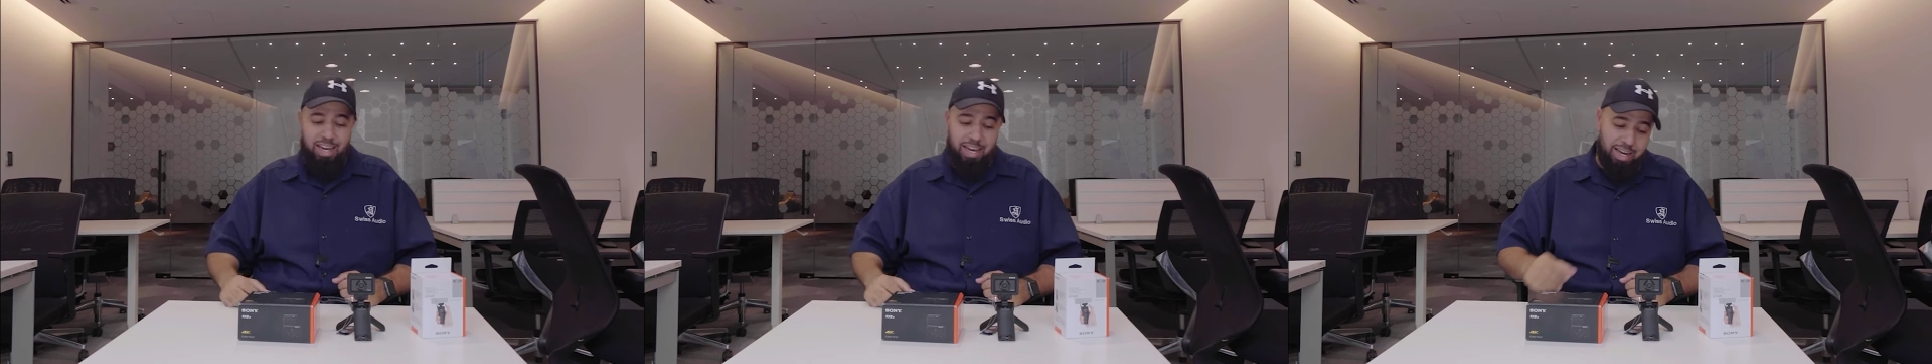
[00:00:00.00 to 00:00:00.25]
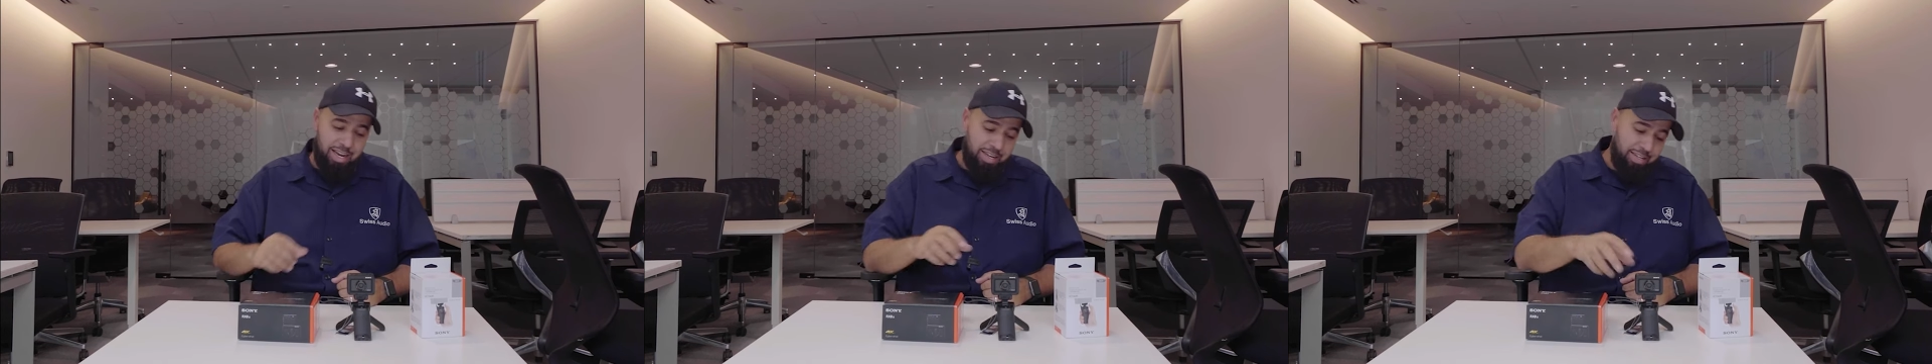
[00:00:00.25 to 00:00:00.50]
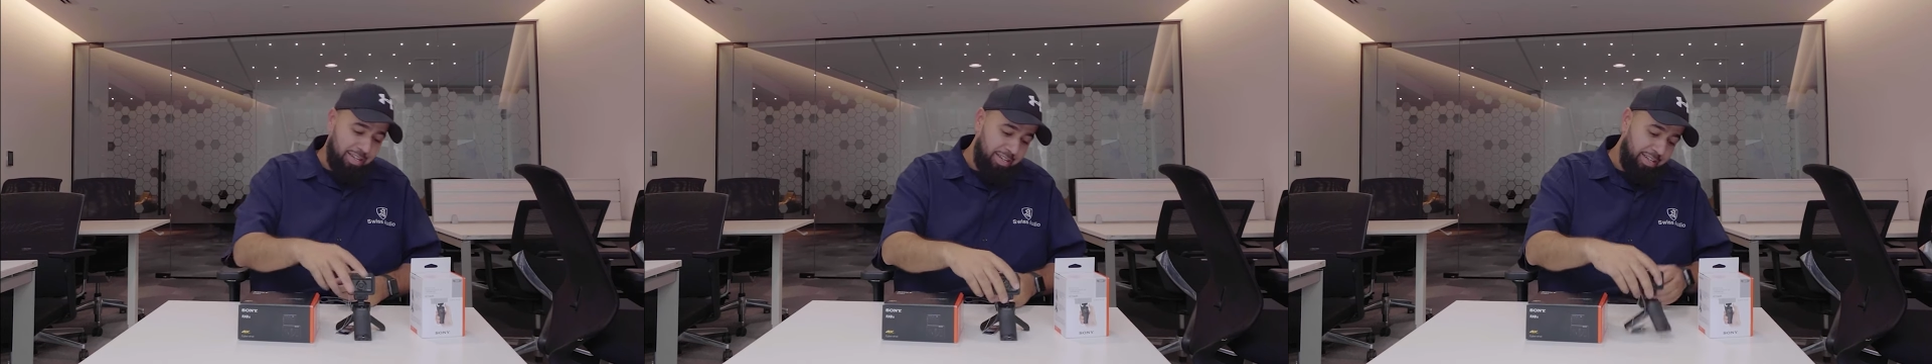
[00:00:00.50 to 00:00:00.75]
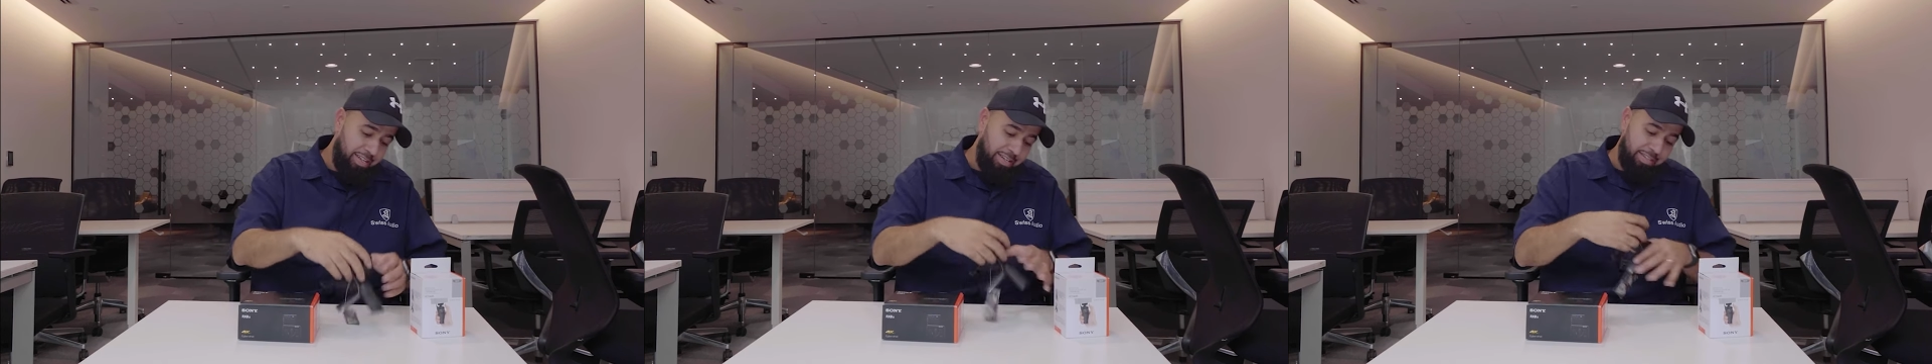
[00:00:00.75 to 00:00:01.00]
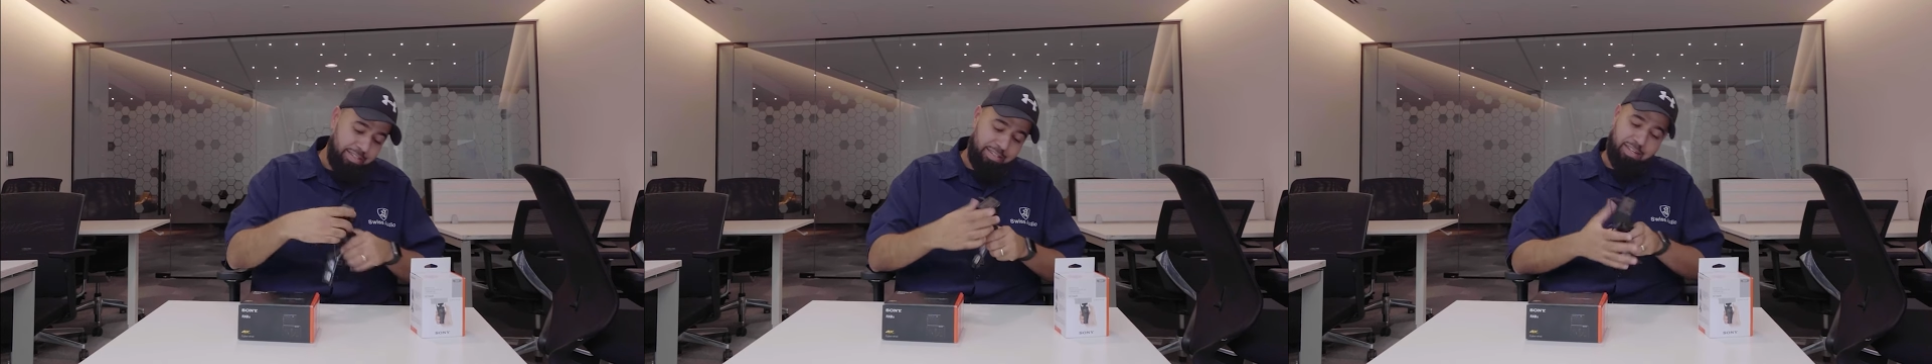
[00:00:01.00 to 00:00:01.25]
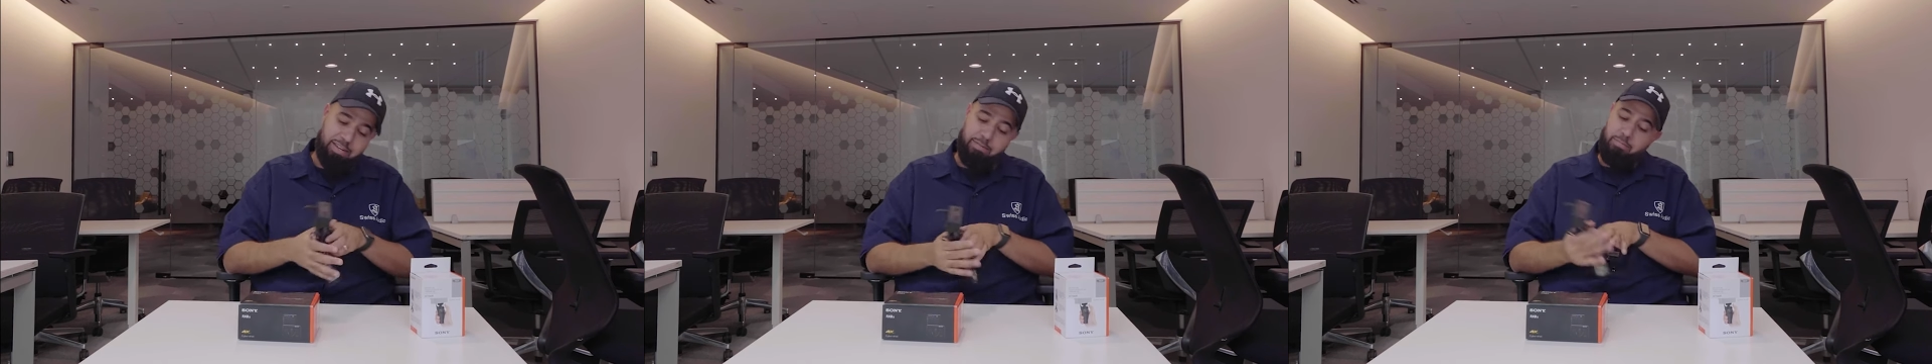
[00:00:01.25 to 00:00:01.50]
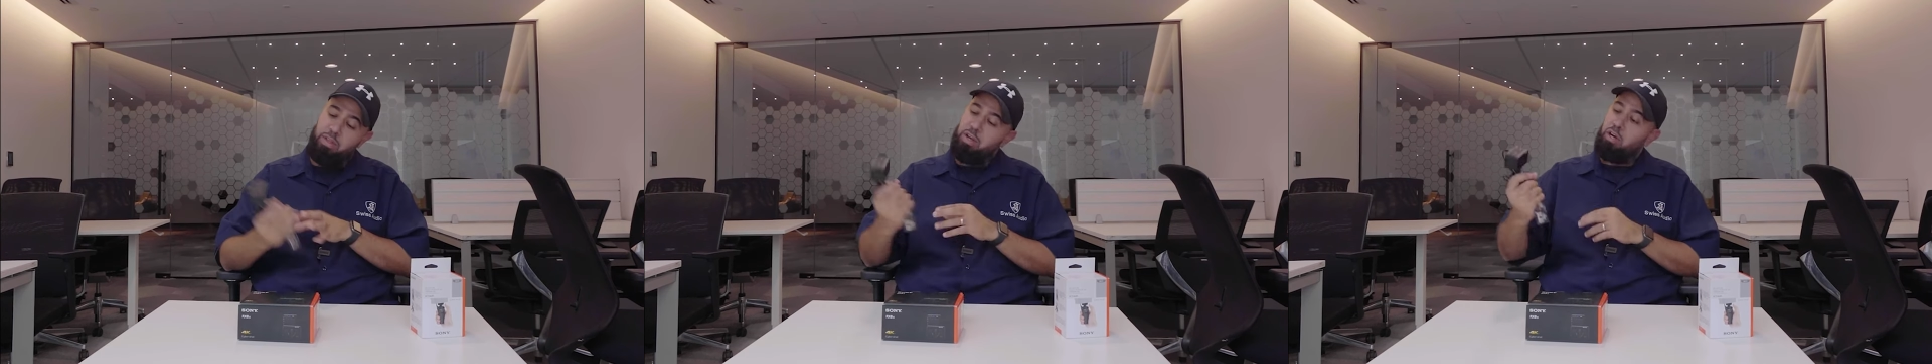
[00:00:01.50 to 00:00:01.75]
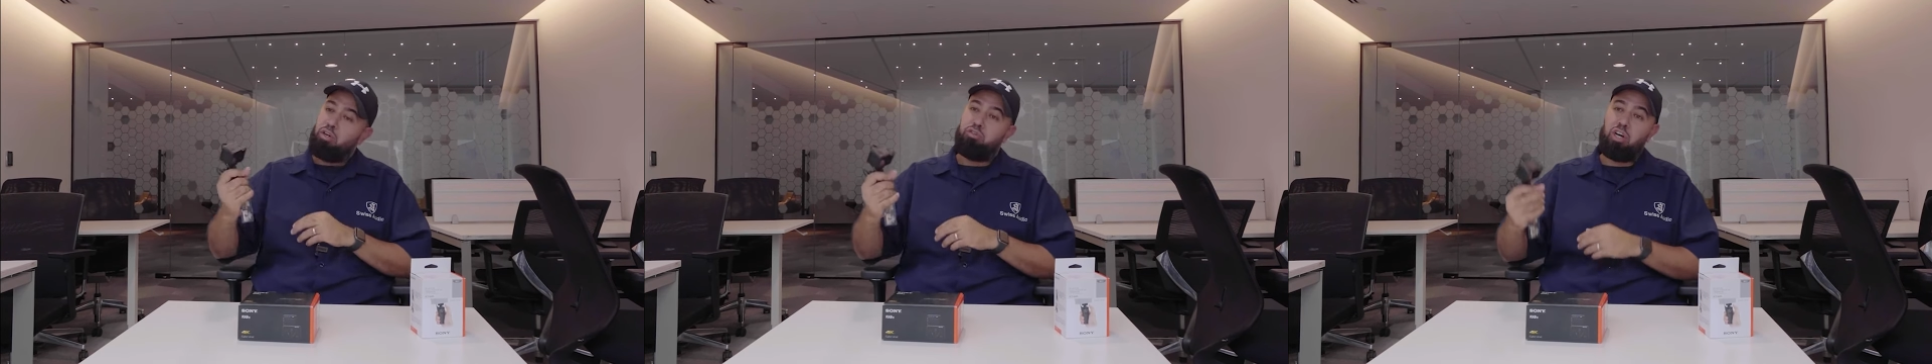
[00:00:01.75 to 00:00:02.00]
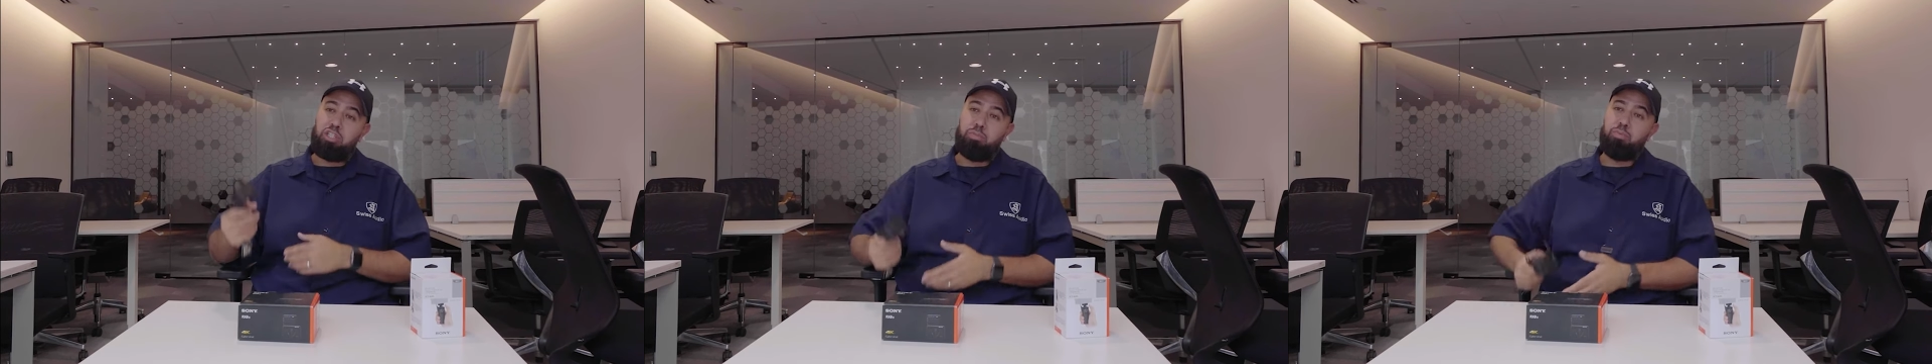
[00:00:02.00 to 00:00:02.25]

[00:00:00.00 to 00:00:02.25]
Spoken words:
and it is crush